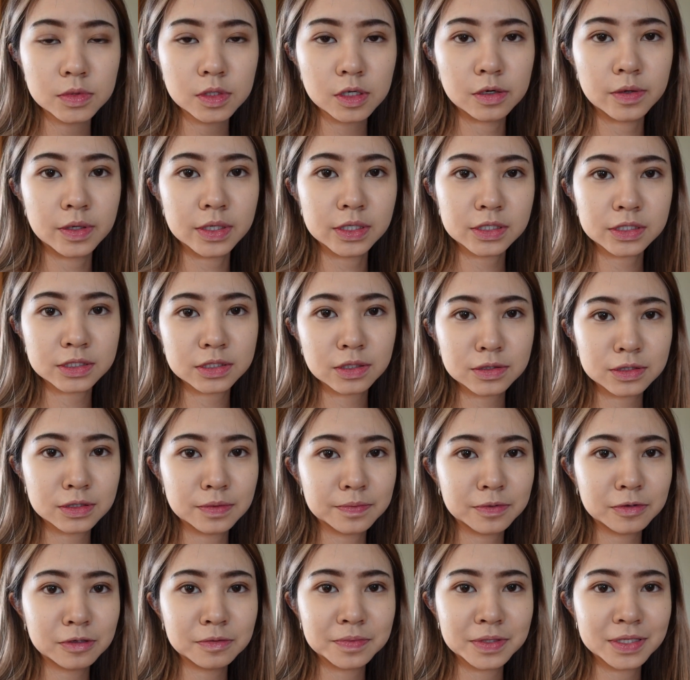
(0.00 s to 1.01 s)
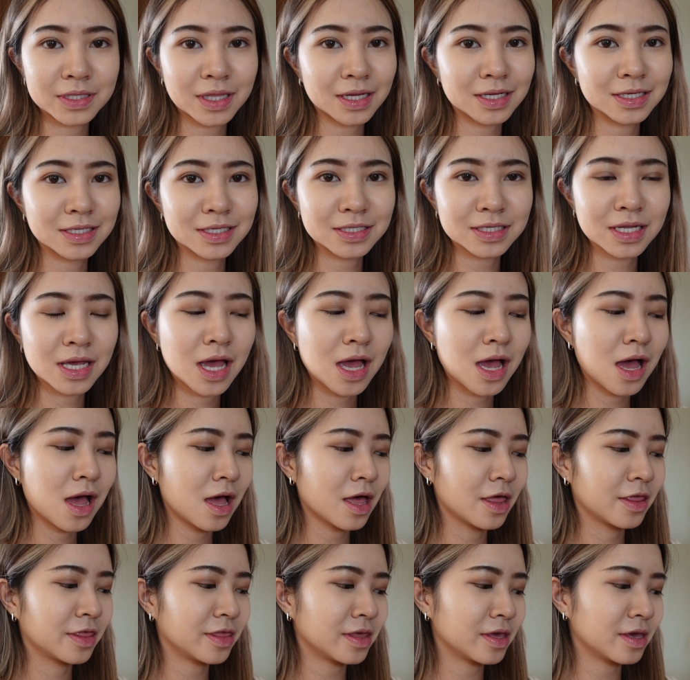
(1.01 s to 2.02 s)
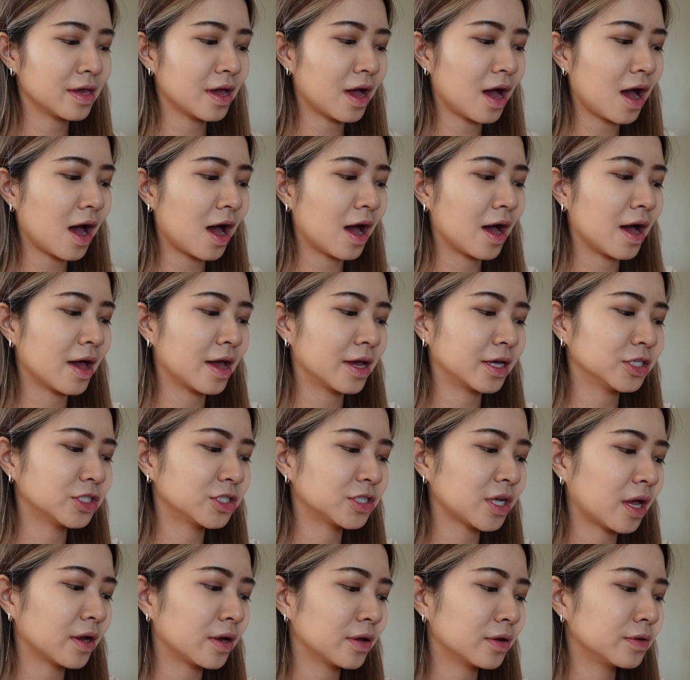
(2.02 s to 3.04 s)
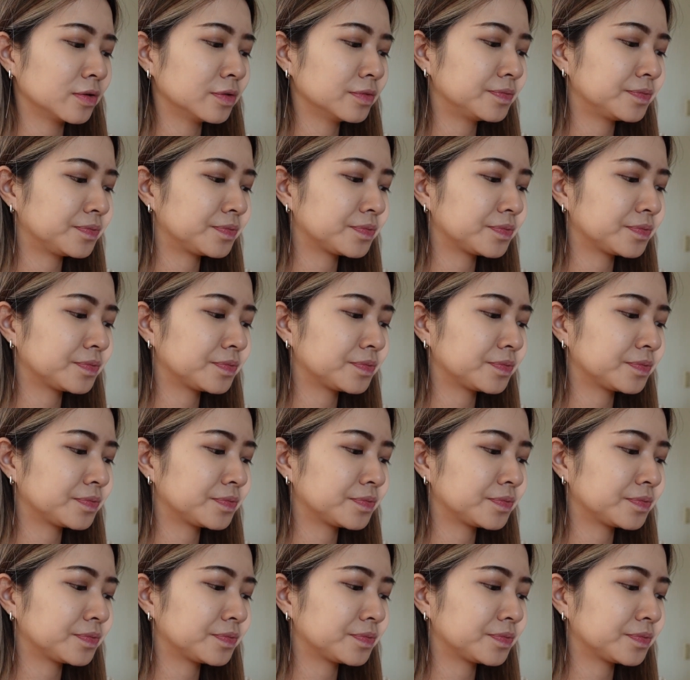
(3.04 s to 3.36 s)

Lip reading: All right, so simple, but that is the eyeshadow.